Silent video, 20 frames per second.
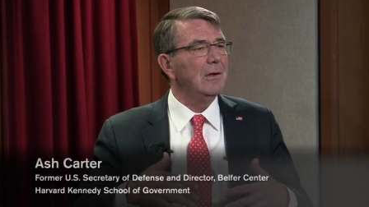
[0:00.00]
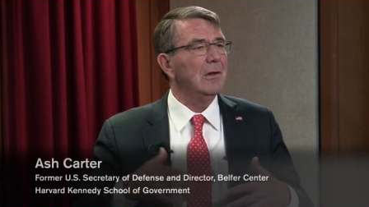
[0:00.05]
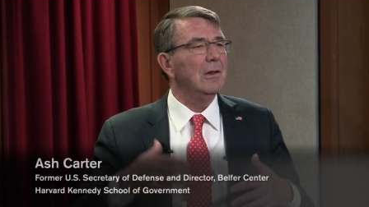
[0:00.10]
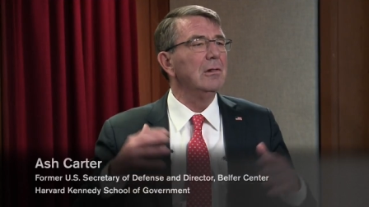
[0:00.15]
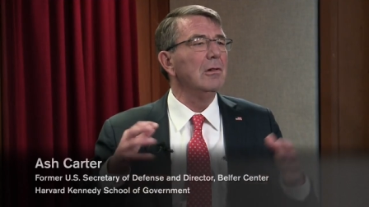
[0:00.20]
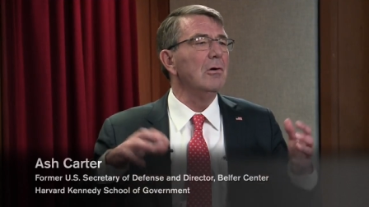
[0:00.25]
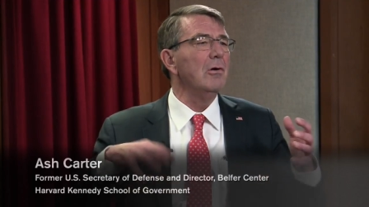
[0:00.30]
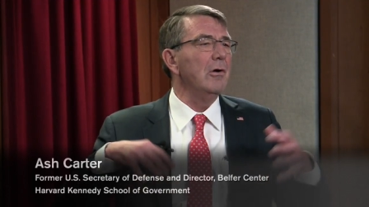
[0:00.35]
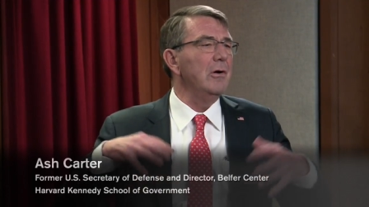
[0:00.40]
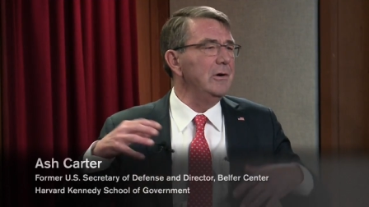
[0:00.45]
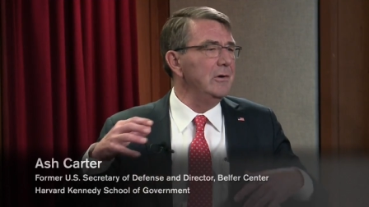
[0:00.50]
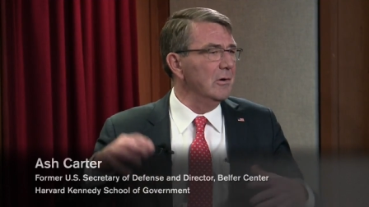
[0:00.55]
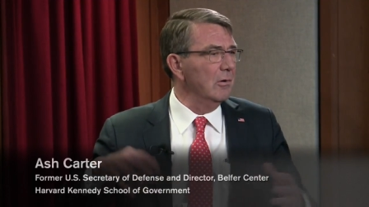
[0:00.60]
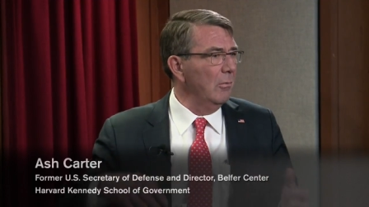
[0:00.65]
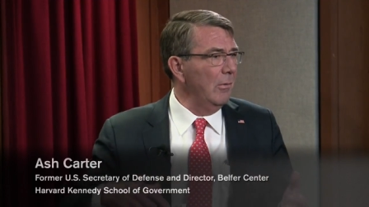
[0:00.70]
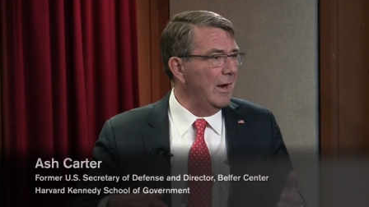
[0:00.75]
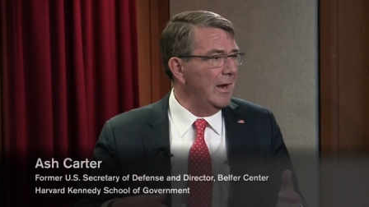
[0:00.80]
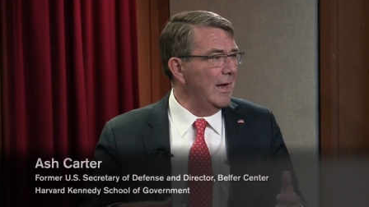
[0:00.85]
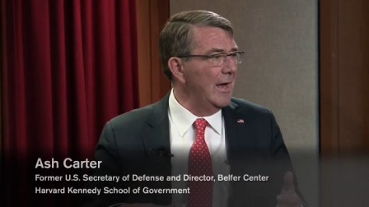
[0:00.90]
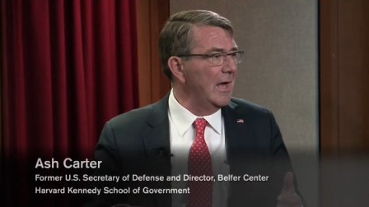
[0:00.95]
clawing
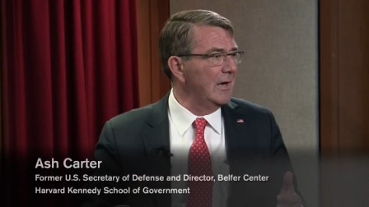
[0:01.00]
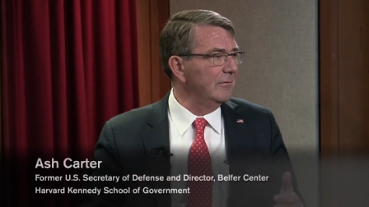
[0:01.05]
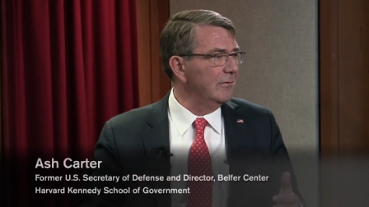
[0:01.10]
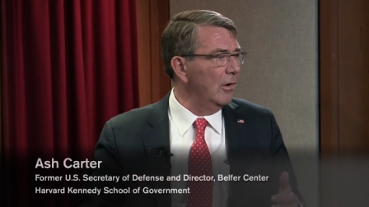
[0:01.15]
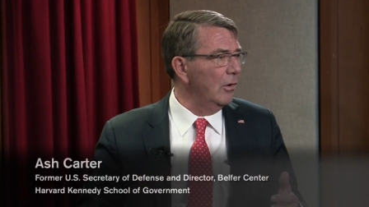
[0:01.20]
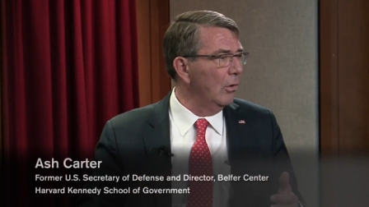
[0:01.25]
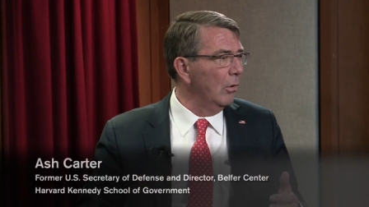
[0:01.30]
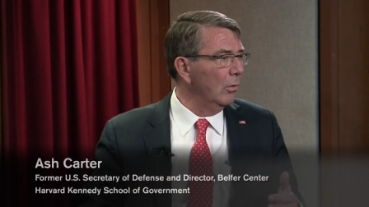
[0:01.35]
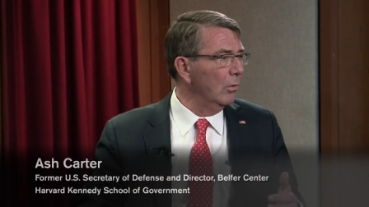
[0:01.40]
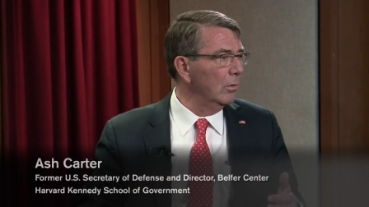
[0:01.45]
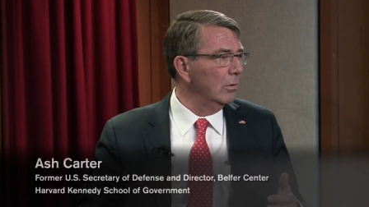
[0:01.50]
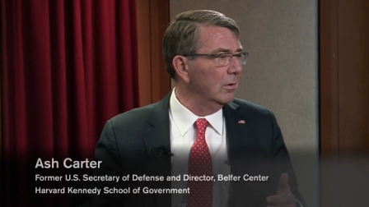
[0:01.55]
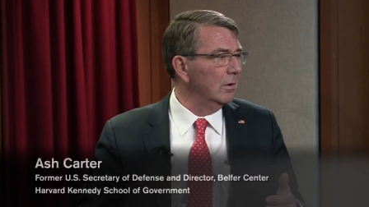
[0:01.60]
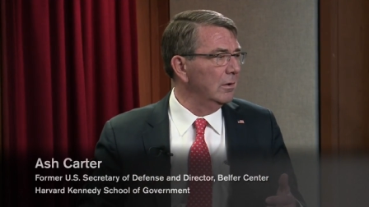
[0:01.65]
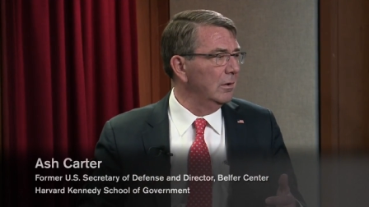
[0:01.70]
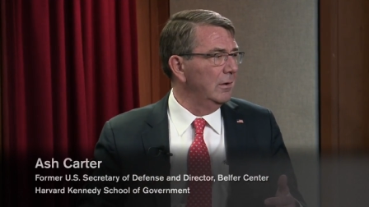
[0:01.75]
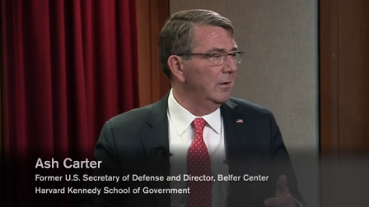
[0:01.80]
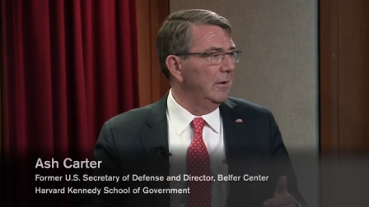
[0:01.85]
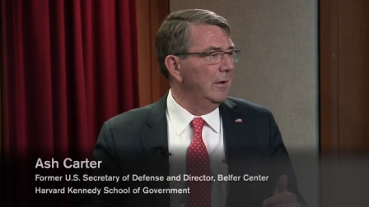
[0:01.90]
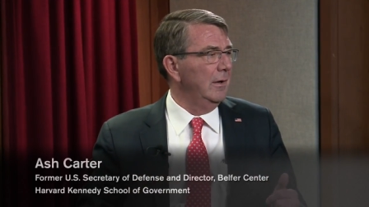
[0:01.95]
your way out of a
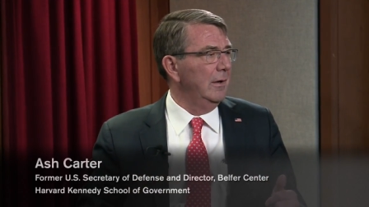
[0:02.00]
hole